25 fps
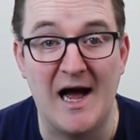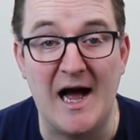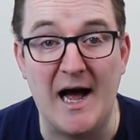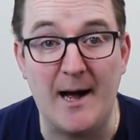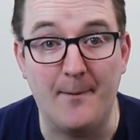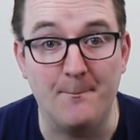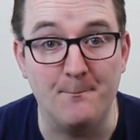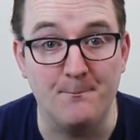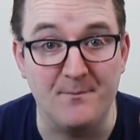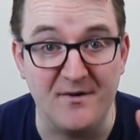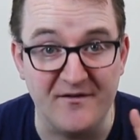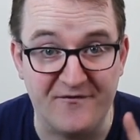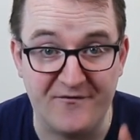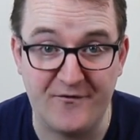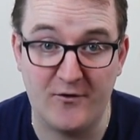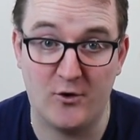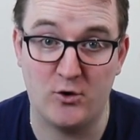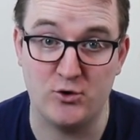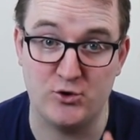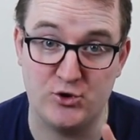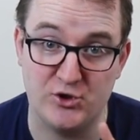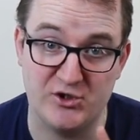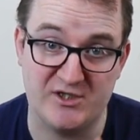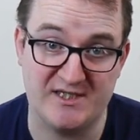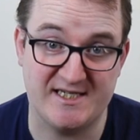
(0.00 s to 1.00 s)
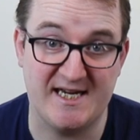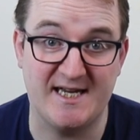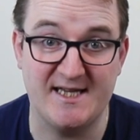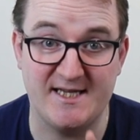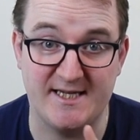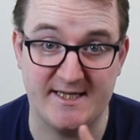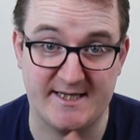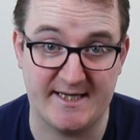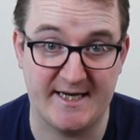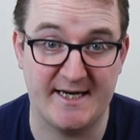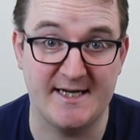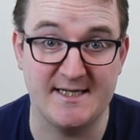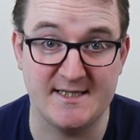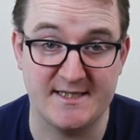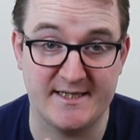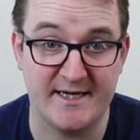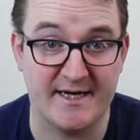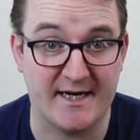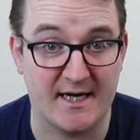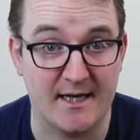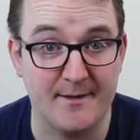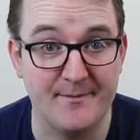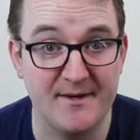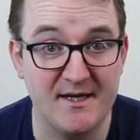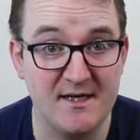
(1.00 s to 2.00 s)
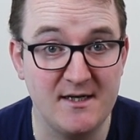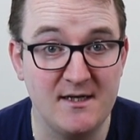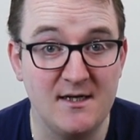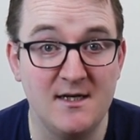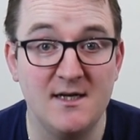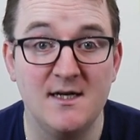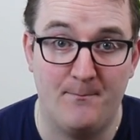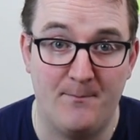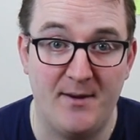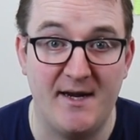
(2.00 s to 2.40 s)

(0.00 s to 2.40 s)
and before you sign the tenancy agreement,